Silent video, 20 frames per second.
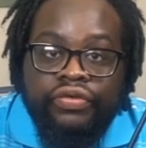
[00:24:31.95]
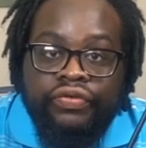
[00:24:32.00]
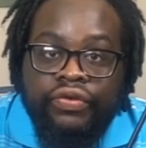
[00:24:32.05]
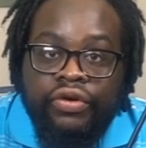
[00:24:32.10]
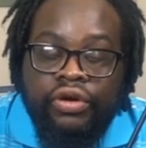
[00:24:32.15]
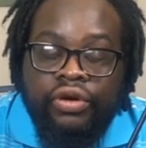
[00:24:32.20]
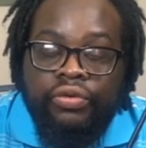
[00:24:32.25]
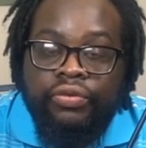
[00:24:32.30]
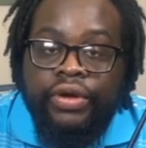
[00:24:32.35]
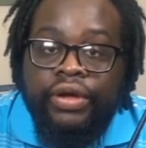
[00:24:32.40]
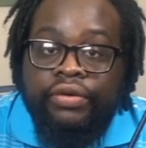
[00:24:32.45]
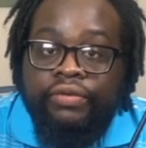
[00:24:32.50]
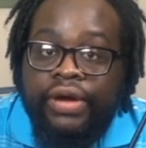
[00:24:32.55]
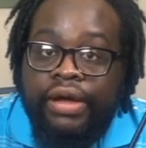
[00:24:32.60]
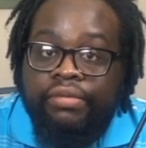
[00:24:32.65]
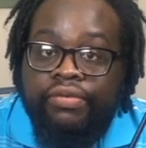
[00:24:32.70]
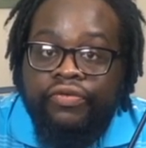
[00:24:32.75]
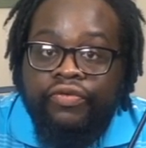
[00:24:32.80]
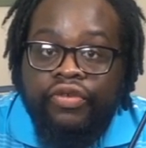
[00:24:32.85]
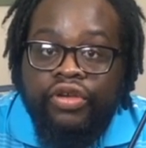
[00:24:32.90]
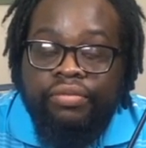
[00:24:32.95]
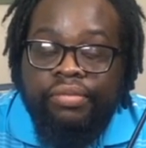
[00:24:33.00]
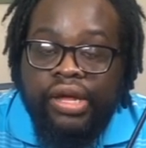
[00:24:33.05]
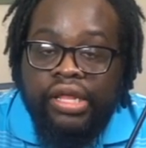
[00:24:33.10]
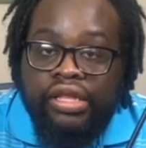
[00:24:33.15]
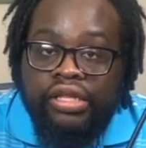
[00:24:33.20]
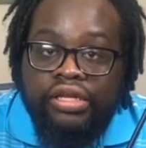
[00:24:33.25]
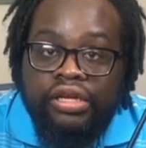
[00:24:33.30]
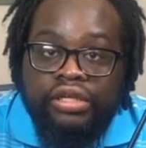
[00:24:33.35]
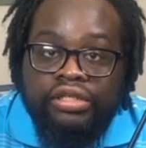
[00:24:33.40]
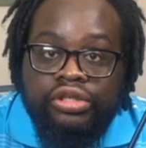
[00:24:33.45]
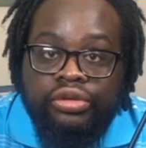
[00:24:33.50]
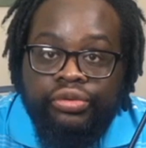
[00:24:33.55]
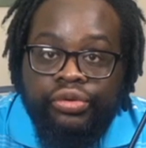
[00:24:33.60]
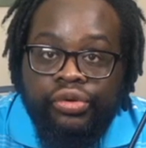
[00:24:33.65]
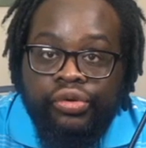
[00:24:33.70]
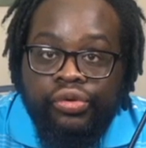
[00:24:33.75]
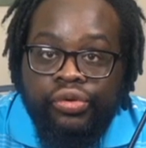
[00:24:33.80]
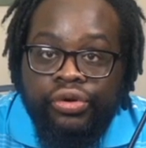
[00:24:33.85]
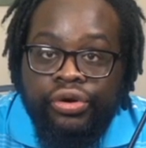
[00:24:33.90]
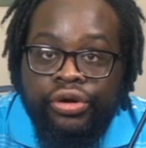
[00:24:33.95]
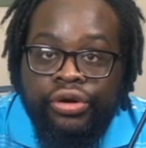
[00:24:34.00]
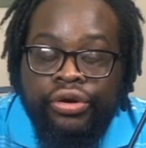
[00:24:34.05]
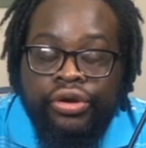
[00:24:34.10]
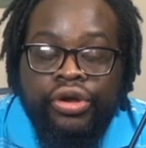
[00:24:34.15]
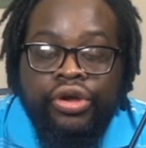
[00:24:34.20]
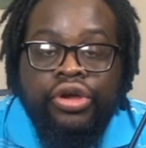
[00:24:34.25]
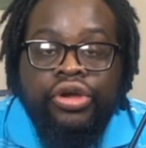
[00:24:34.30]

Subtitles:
phone away right before you're about to talk to the recruiter,